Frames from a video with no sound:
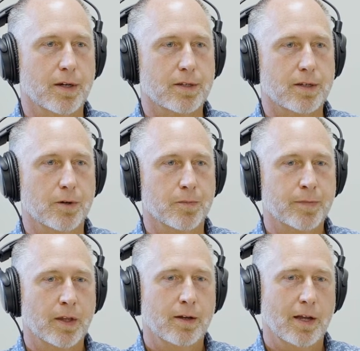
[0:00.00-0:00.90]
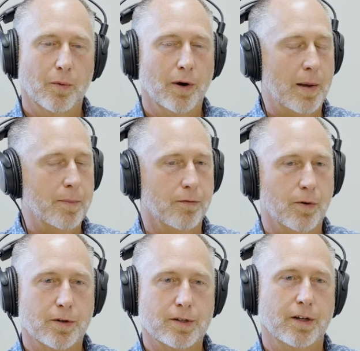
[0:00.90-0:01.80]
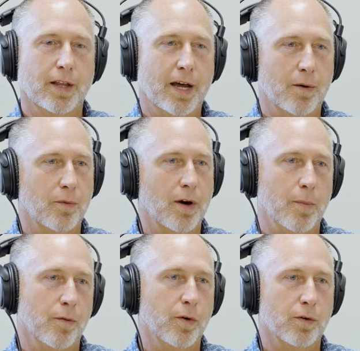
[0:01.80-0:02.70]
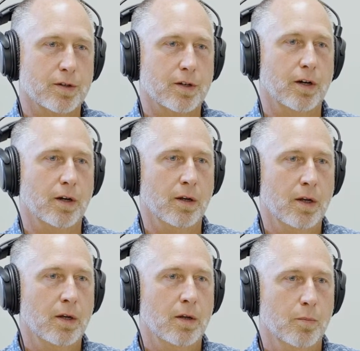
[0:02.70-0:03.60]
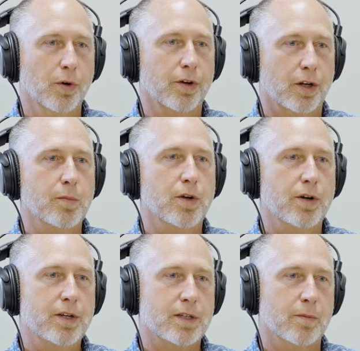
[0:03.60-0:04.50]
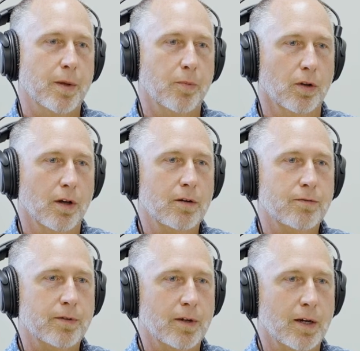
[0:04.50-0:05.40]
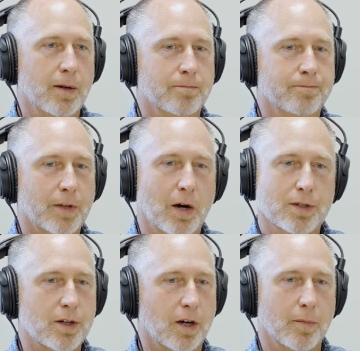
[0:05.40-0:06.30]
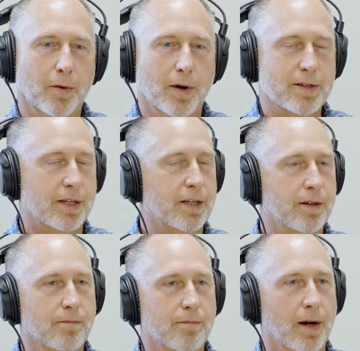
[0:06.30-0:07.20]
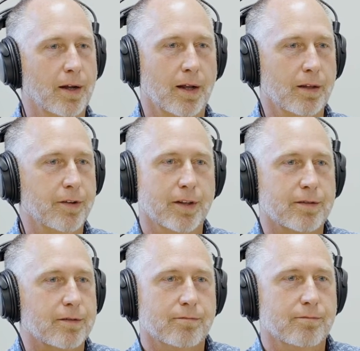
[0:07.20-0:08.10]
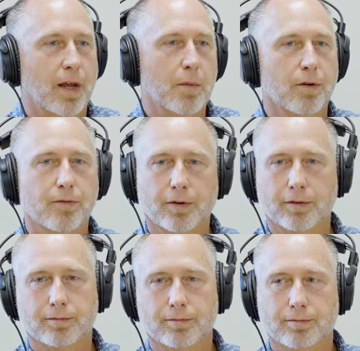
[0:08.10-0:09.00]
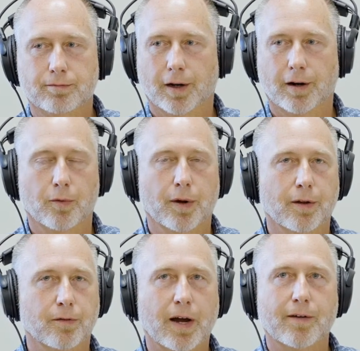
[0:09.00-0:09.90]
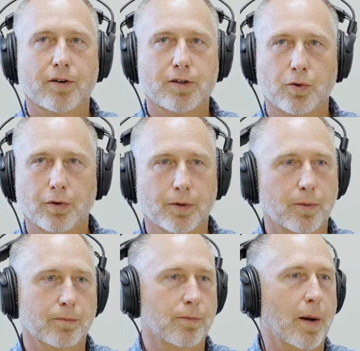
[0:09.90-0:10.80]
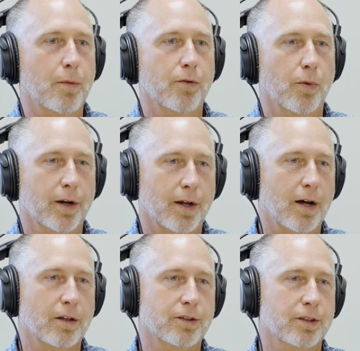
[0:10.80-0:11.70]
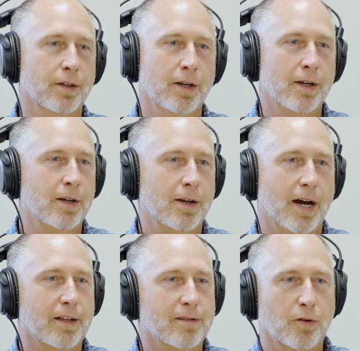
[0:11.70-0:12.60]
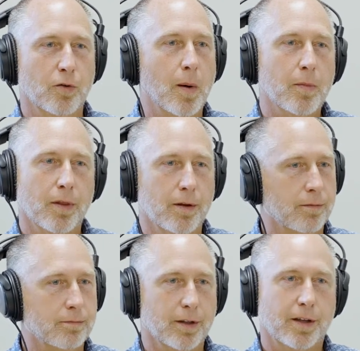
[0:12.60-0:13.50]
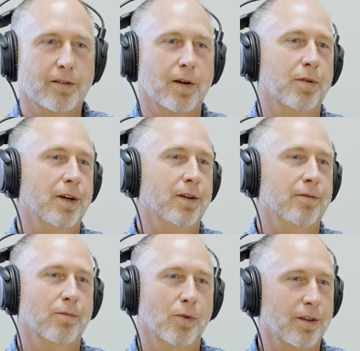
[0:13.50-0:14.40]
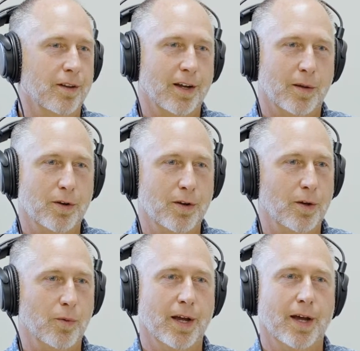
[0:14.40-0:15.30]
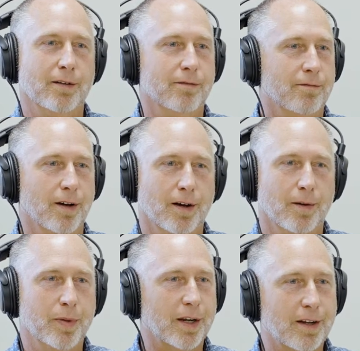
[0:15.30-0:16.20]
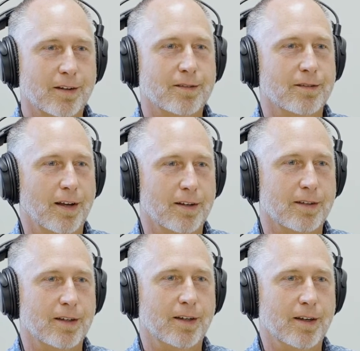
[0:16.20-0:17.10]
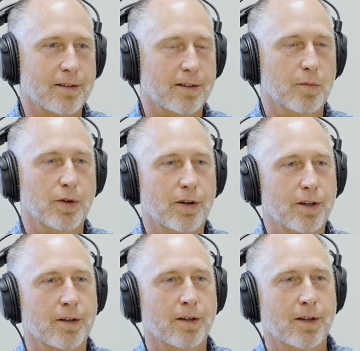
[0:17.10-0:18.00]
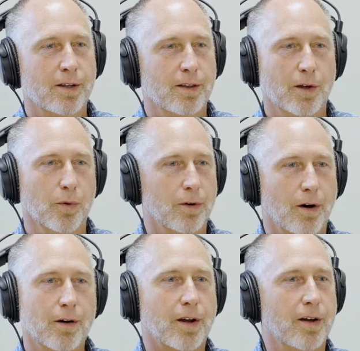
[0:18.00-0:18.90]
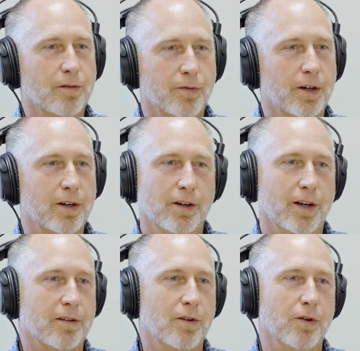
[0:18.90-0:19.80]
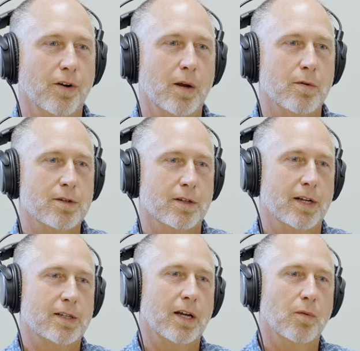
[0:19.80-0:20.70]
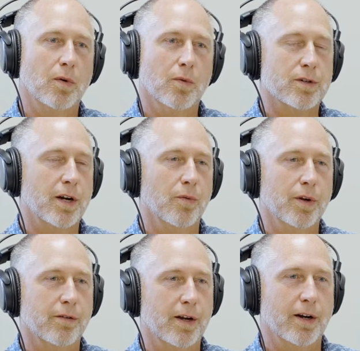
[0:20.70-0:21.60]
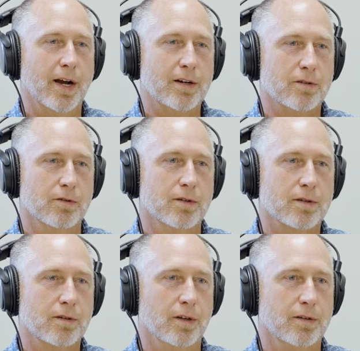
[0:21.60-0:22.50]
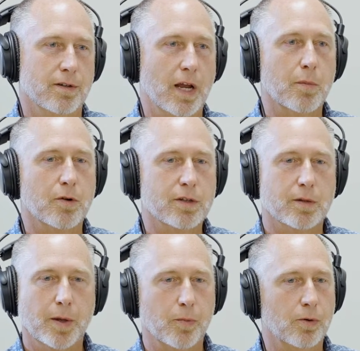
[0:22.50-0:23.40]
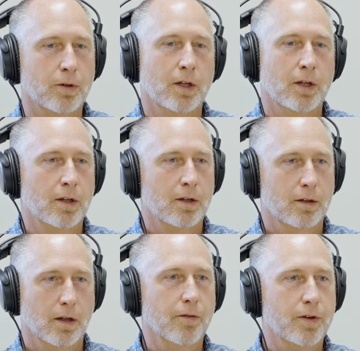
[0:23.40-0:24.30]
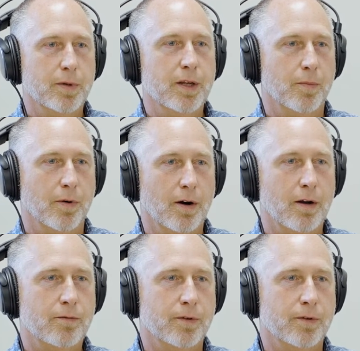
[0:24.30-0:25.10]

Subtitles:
So yeah, we're hyper focused on that, and we're hyper focused on building communities that people love. I always talk about when I was a kid, I lived in this neighborhood for, I don't know, when I was 5 years old to when I moved away to college. And I can still remember the kids I played with in that community. We had picnics as a community that were all kinds of fun, and you got to know your neighbors. And that's kind of what we're trying to recreate at Ashlar is neighborhoods that people love to be a part of.